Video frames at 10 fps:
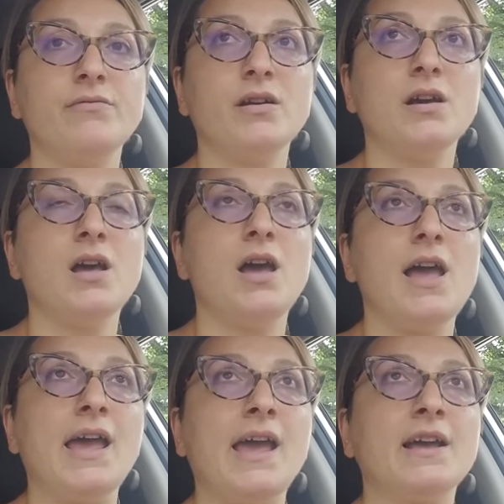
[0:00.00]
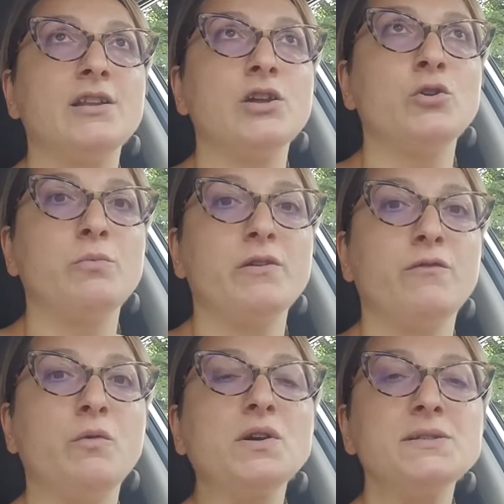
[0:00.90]
And nobody
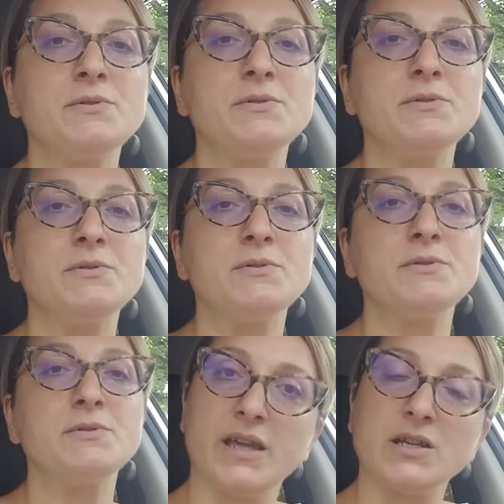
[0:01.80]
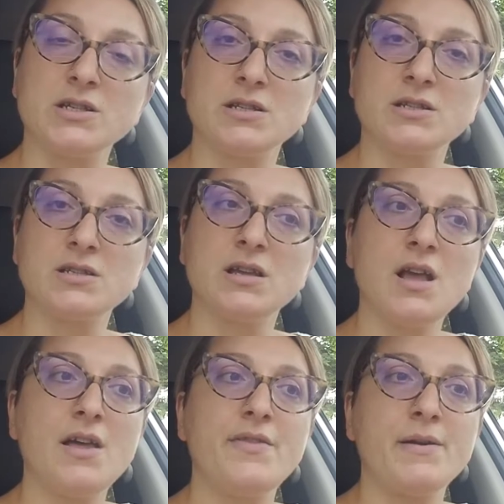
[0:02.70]
forced me to have those obligations.
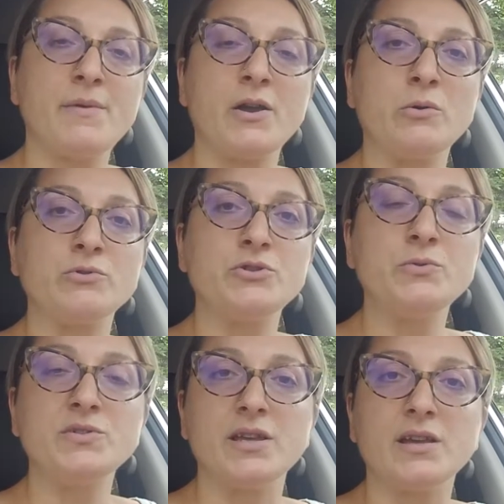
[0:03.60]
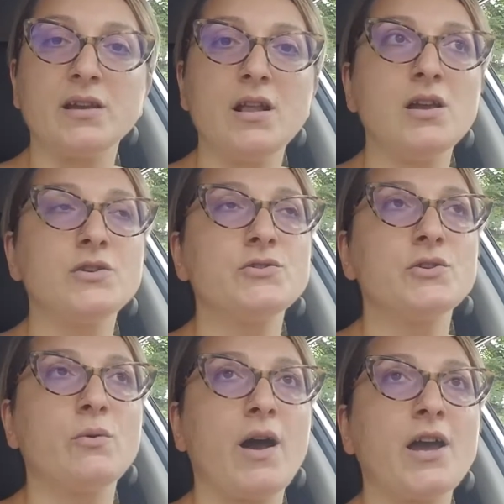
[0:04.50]
They're my own choosing. So
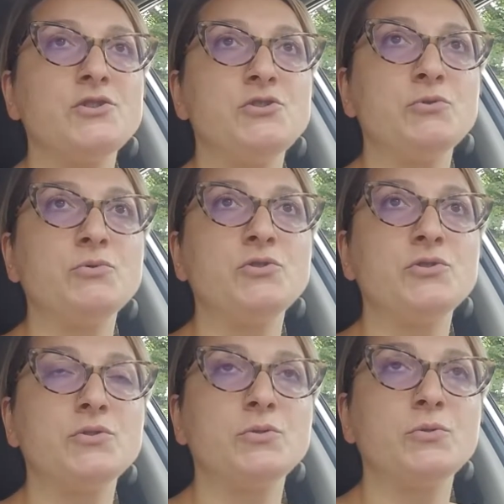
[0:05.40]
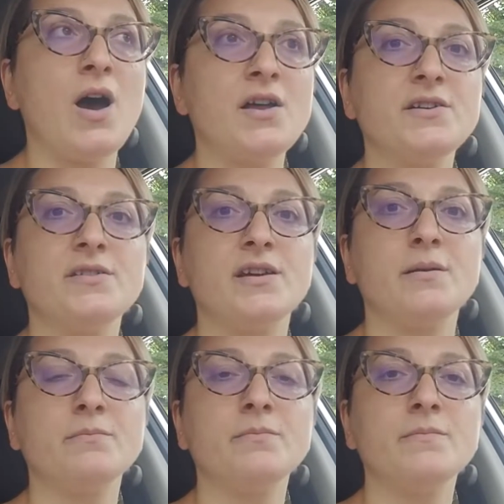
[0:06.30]
I choose to honor them.
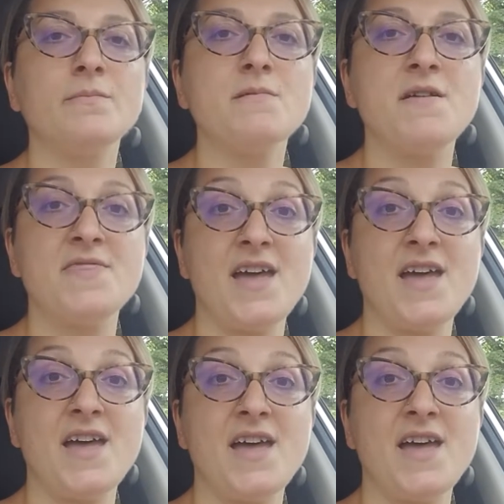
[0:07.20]
And that in and of